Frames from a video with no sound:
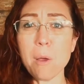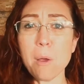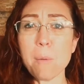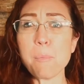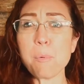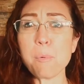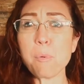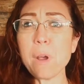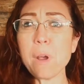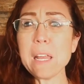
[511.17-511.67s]

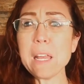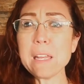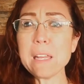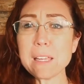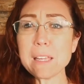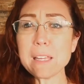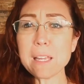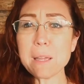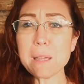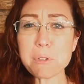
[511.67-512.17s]
brain
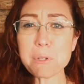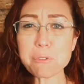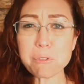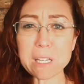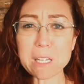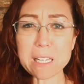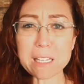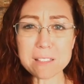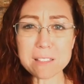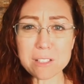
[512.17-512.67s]
chemistry
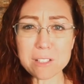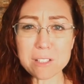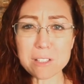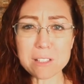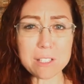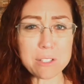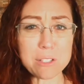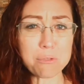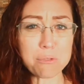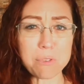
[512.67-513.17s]
gets
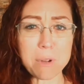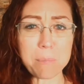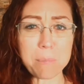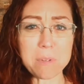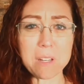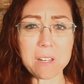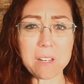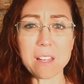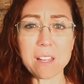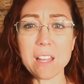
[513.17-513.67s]

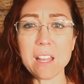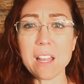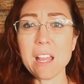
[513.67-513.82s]
disrupted.